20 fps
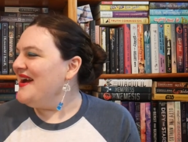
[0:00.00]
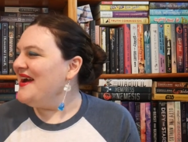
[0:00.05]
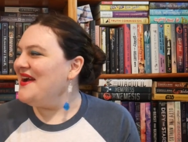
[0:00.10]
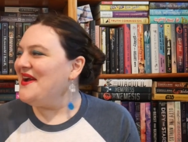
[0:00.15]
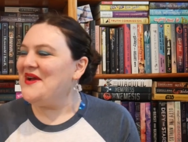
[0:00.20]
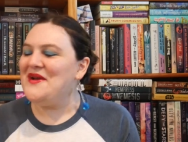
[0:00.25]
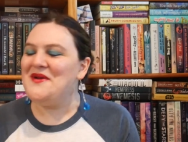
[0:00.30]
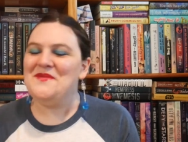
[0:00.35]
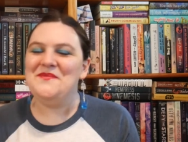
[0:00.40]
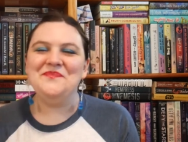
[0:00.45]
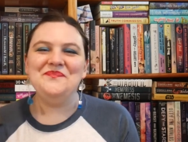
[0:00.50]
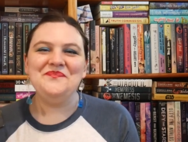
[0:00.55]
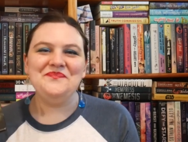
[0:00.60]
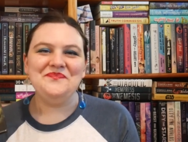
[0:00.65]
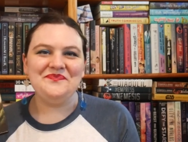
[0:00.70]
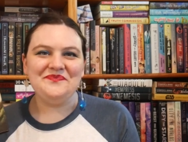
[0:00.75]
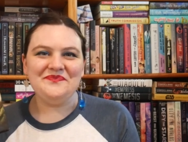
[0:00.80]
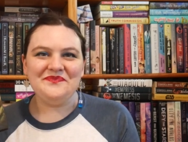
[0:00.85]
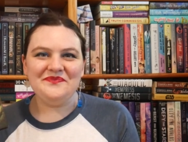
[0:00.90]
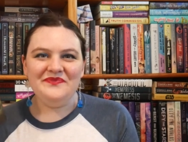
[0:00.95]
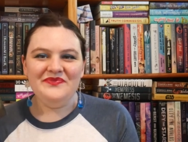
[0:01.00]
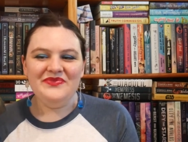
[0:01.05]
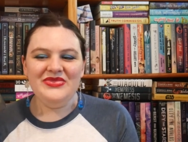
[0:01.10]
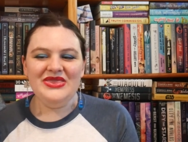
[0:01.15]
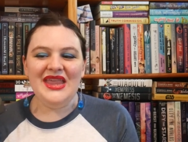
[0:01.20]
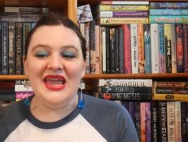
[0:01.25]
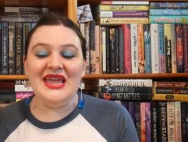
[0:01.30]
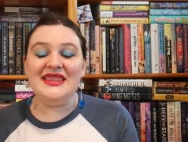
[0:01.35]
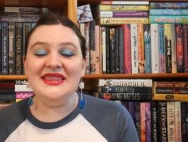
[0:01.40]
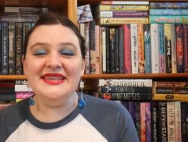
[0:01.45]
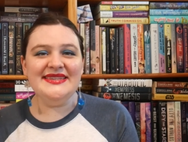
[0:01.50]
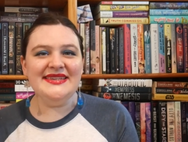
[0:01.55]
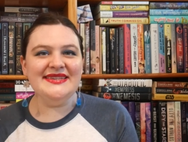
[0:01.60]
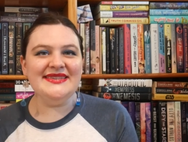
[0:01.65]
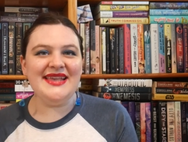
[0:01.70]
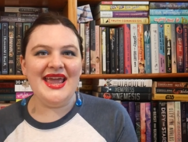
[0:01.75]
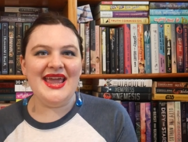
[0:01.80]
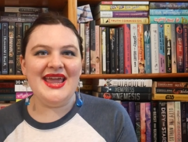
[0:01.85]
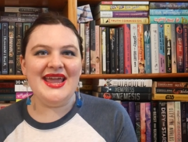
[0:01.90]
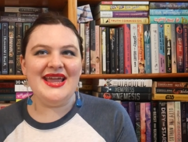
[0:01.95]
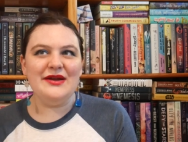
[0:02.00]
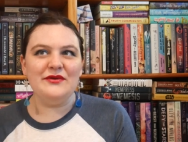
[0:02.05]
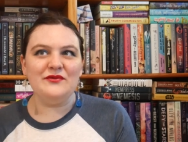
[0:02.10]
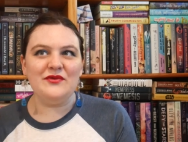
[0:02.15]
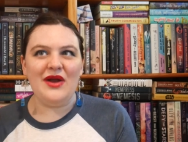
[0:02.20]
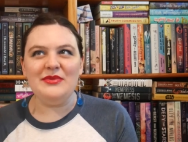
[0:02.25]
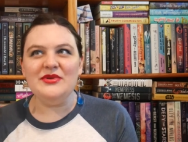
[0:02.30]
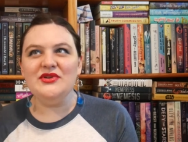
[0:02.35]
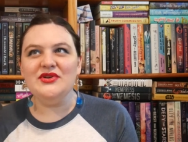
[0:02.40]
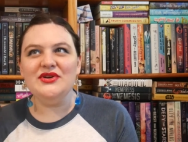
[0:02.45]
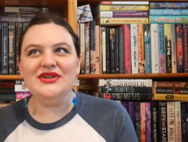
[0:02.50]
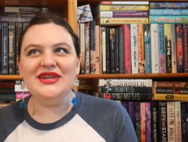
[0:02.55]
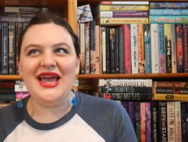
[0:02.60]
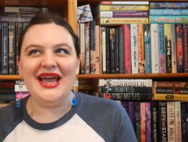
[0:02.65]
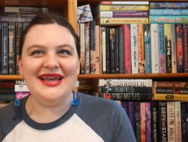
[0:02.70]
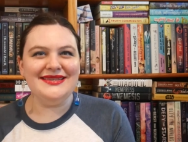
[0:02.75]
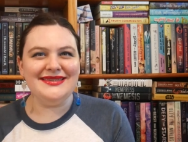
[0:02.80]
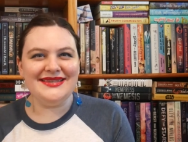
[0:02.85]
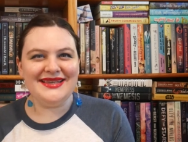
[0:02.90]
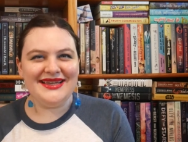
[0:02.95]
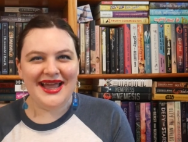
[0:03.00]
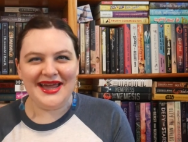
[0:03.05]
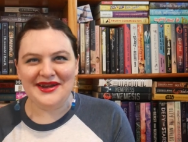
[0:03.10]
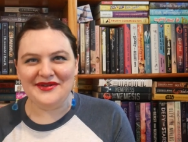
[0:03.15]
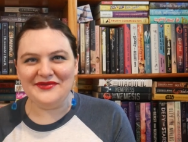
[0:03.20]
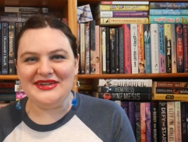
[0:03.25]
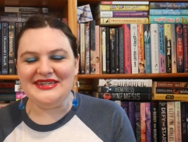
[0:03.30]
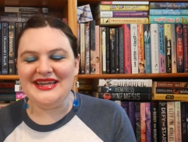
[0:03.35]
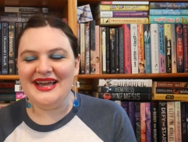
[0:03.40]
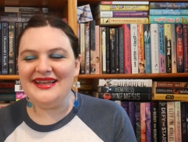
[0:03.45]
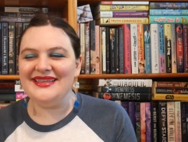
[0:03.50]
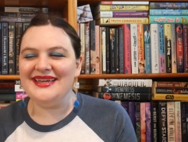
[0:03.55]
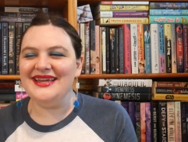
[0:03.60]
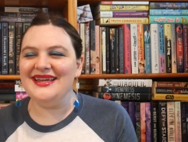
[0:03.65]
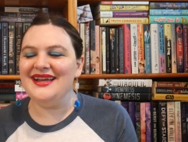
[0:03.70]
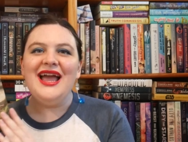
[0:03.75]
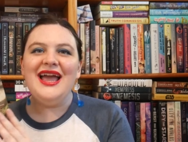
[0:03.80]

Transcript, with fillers: Um, and this is a Robin Hood-esque kind of retelling.